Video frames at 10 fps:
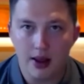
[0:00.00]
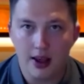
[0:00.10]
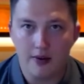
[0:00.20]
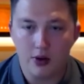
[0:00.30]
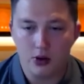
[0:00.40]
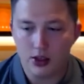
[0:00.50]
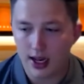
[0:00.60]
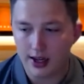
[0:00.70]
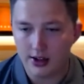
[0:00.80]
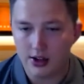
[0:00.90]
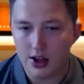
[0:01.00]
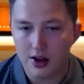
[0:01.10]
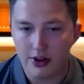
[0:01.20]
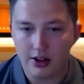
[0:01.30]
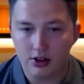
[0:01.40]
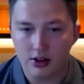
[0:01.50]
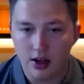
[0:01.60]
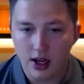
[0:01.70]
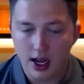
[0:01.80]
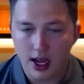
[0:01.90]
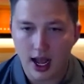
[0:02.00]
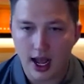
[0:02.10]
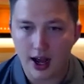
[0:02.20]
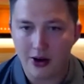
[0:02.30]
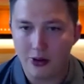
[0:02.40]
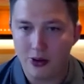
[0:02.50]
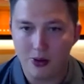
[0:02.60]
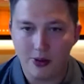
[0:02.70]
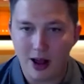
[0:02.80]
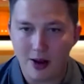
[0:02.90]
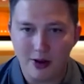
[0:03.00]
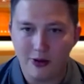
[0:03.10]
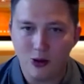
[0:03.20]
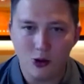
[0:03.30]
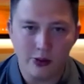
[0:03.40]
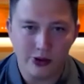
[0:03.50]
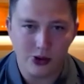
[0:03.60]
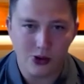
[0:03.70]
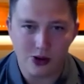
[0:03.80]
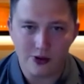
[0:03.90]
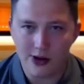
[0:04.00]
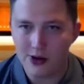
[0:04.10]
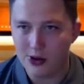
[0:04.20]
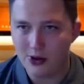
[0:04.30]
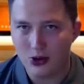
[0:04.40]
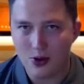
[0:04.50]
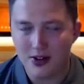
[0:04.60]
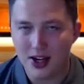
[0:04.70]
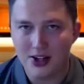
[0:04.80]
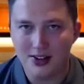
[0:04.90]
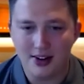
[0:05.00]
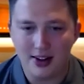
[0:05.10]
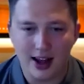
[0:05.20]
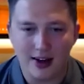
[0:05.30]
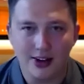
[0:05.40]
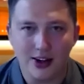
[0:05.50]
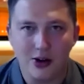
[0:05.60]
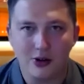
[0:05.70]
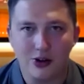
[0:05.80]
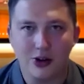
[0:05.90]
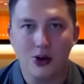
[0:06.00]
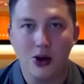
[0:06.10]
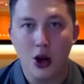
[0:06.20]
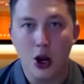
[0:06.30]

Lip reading: If you're selling a service, how many forms or phone calls or conversations do they have to go through